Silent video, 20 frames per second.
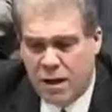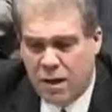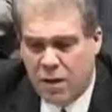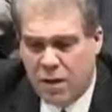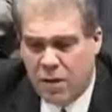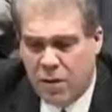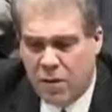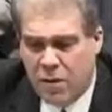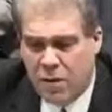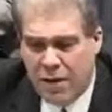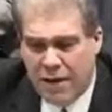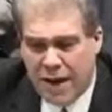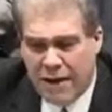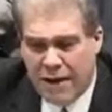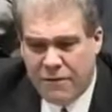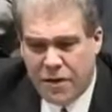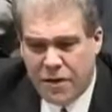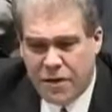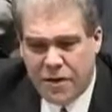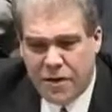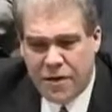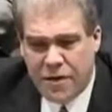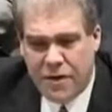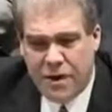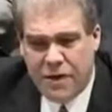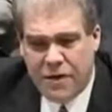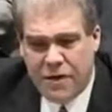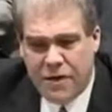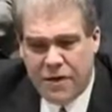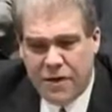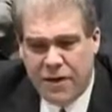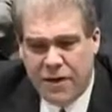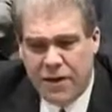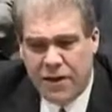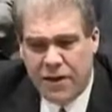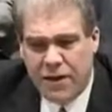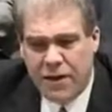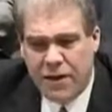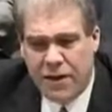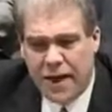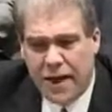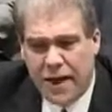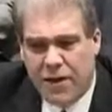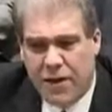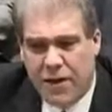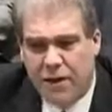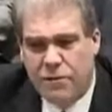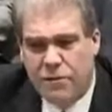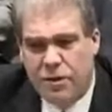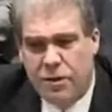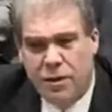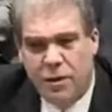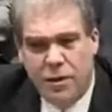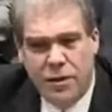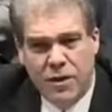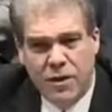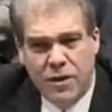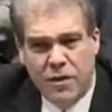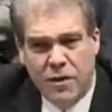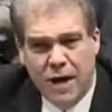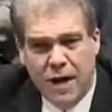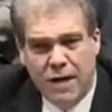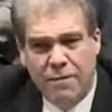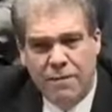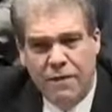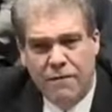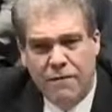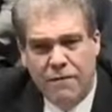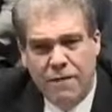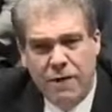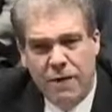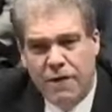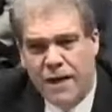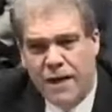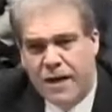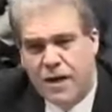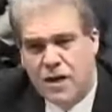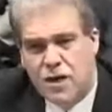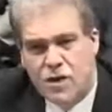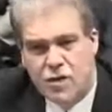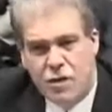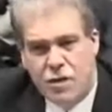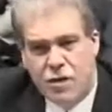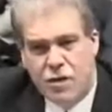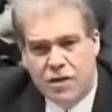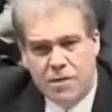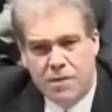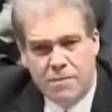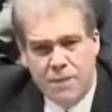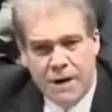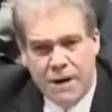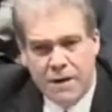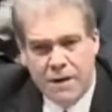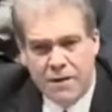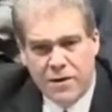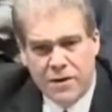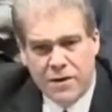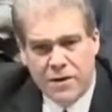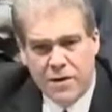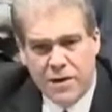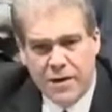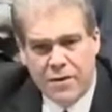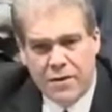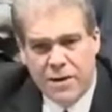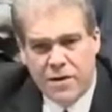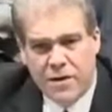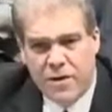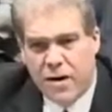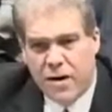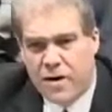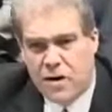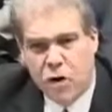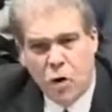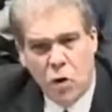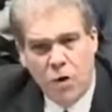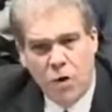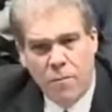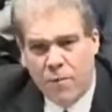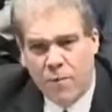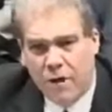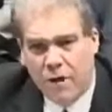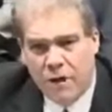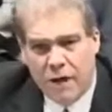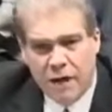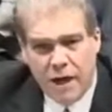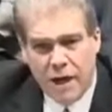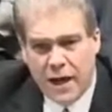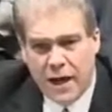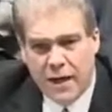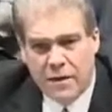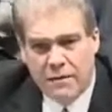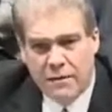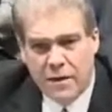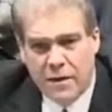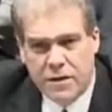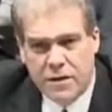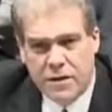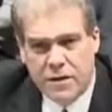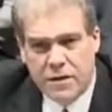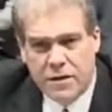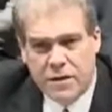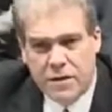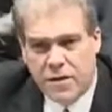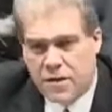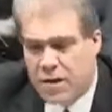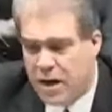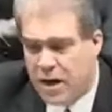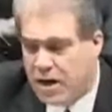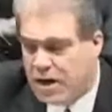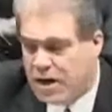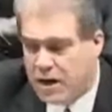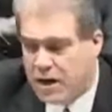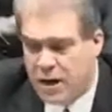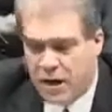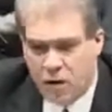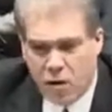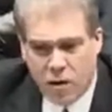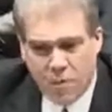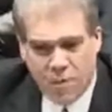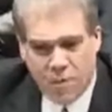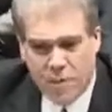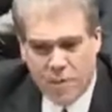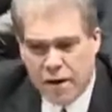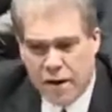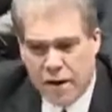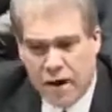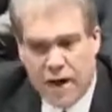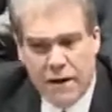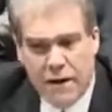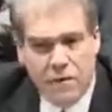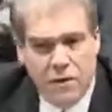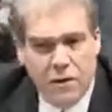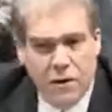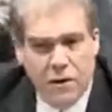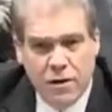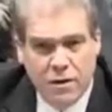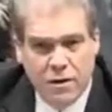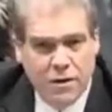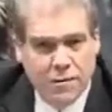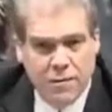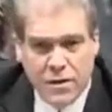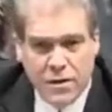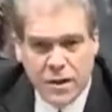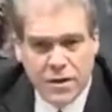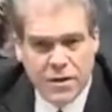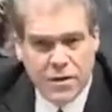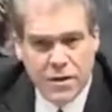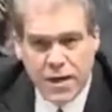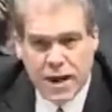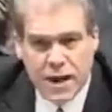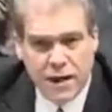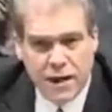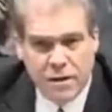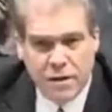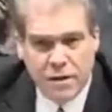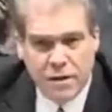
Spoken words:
when we have attorneys that come to do this job, they feel they can charge the parents the same they charge a corporate client. So if they're charging their corporate client $400 an hour or